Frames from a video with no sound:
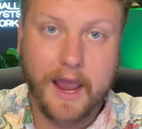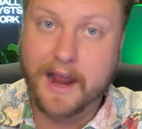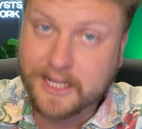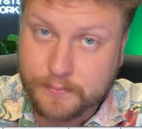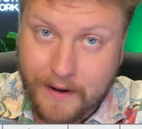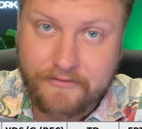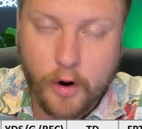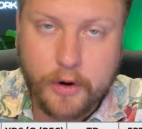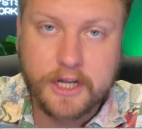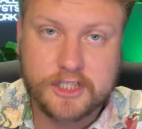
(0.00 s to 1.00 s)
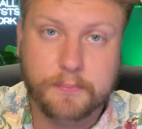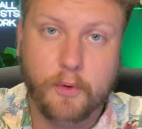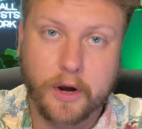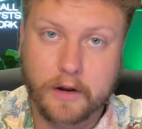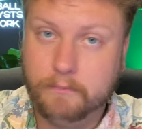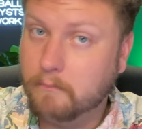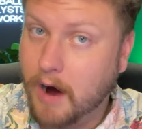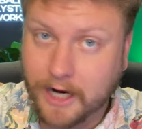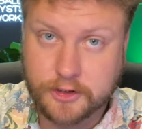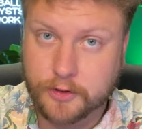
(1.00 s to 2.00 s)
and it's been very disappointing,
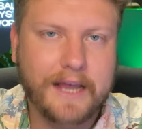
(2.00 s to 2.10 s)
mind you,